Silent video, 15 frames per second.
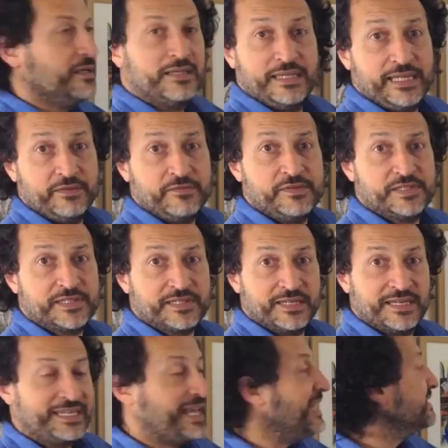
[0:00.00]
lives,
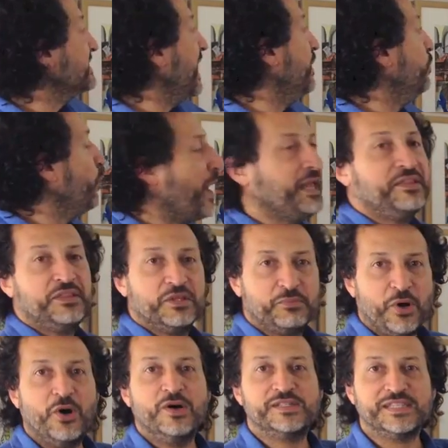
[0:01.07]
yes, and when the
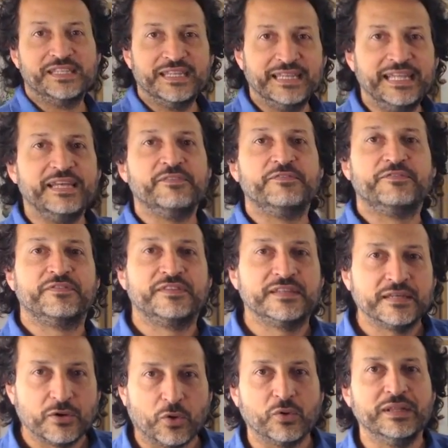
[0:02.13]
person lived,
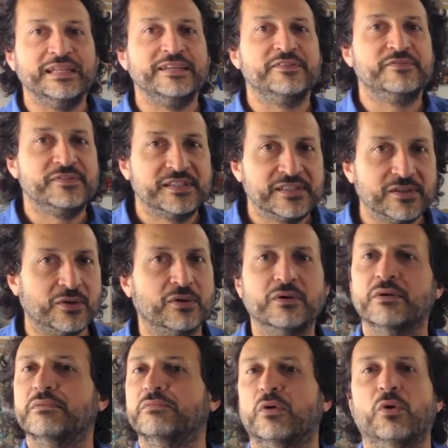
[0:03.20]
or lives,
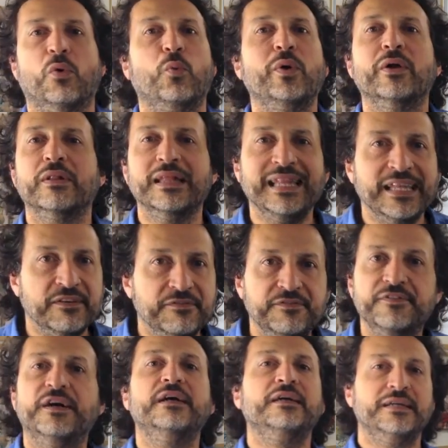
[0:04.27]
or will
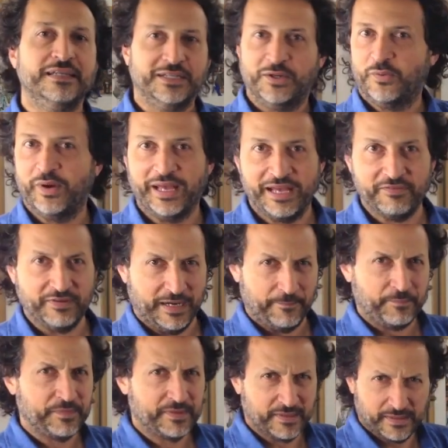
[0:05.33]
live, wherever.
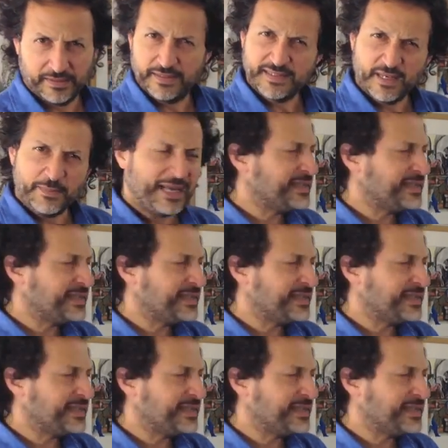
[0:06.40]
Does that